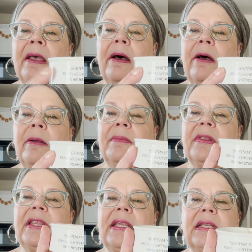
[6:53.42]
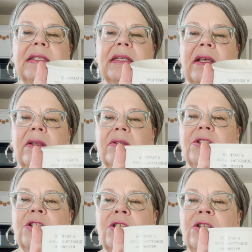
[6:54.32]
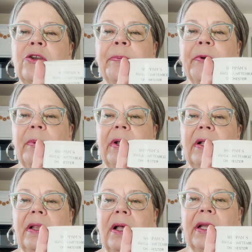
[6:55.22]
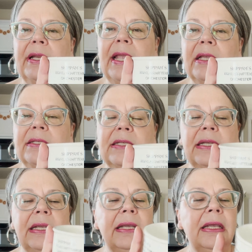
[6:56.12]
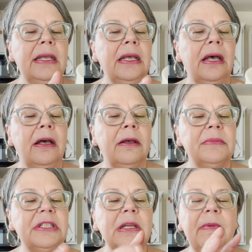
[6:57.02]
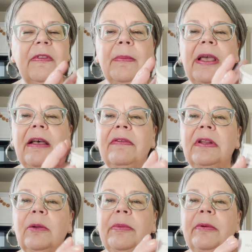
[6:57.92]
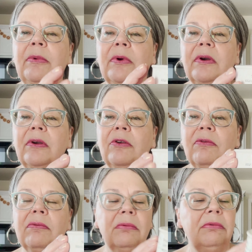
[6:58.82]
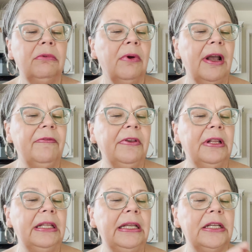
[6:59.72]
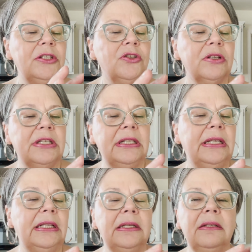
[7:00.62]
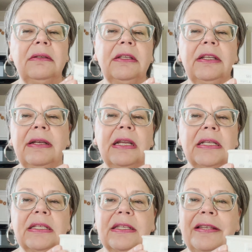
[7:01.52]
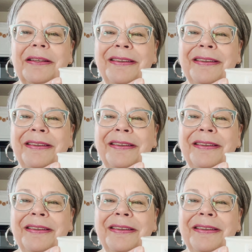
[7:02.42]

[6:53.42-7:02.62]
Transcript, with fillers: um, these sell super well on Etsy. Um, some of them have a little bit more graphically interestingness